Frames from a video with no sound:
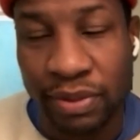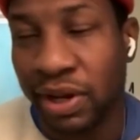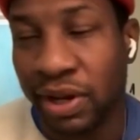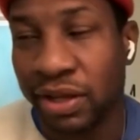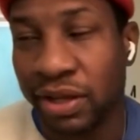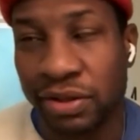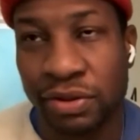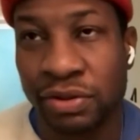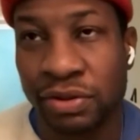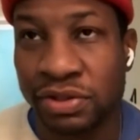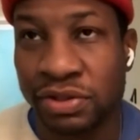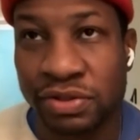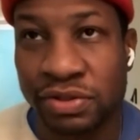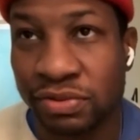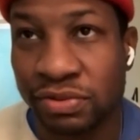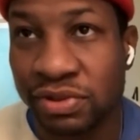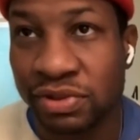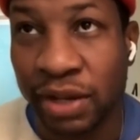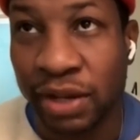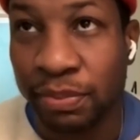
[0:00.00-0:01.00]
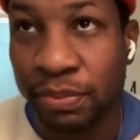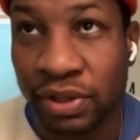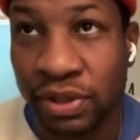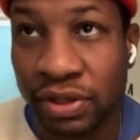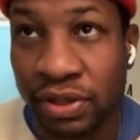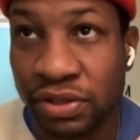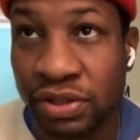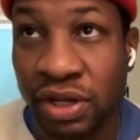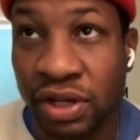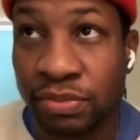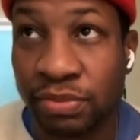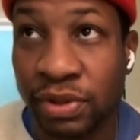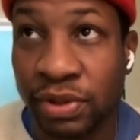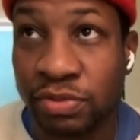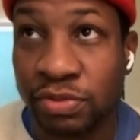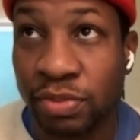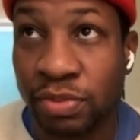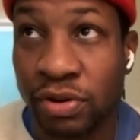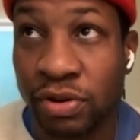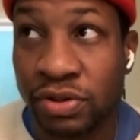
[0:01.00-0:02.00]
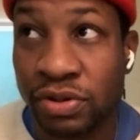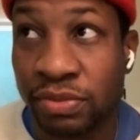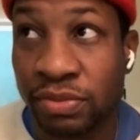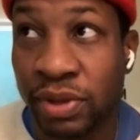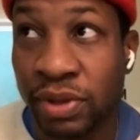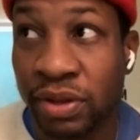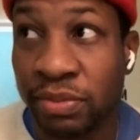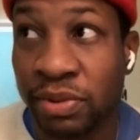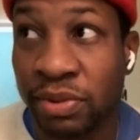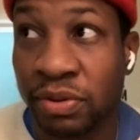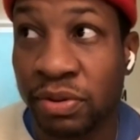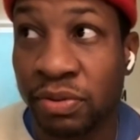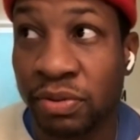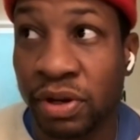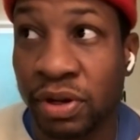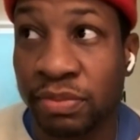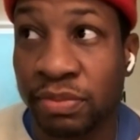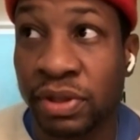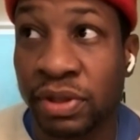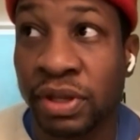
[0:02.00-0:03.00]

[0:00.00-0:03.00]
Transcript: I mean, mine. You can just type it in Jonathan Majors Poetry maybe Music Work.